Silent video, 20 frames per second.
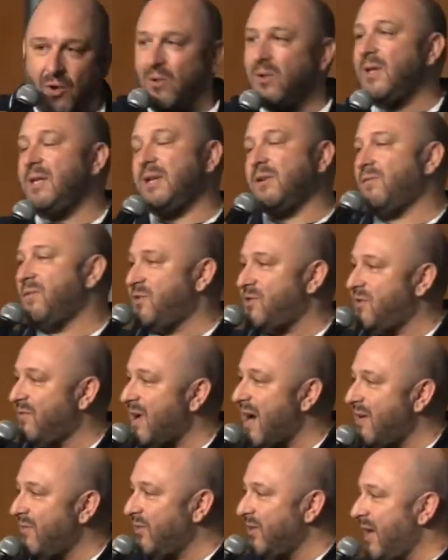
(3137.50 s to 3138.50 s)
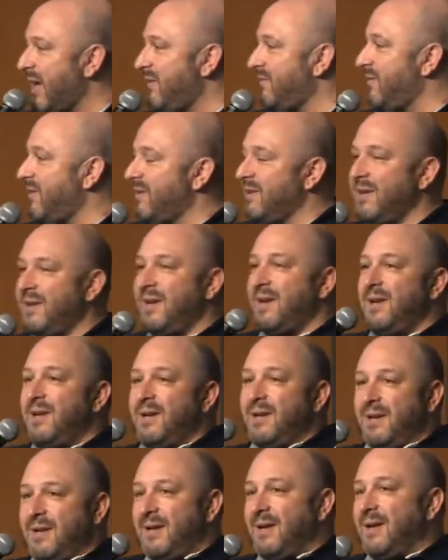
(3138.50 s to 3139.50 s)
totally different survival knife. And
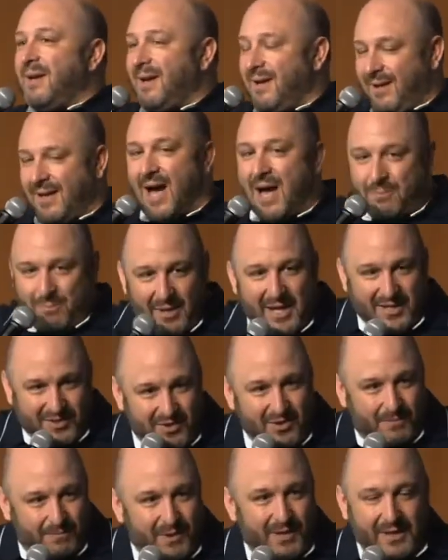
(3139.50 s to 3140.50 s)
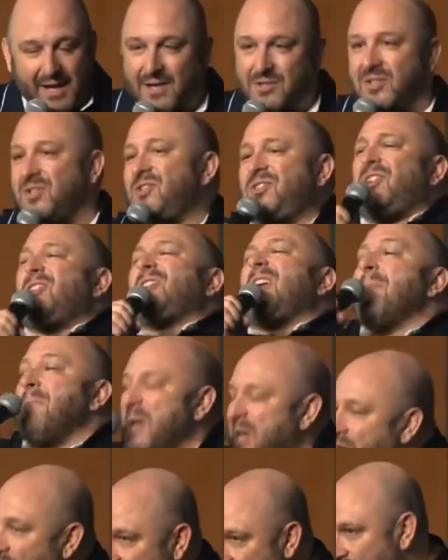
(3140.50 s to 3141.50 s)
God bless her, but I just get
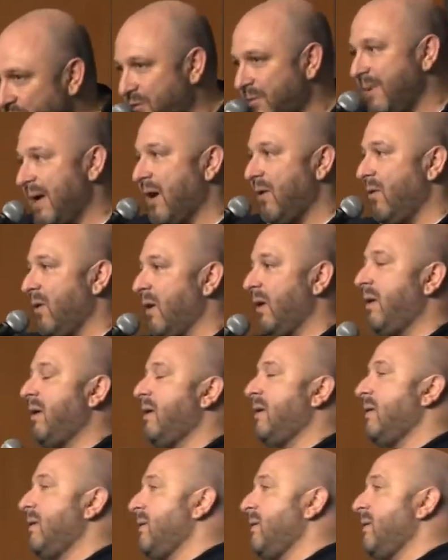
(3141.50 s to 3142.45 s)
me cologne from now on.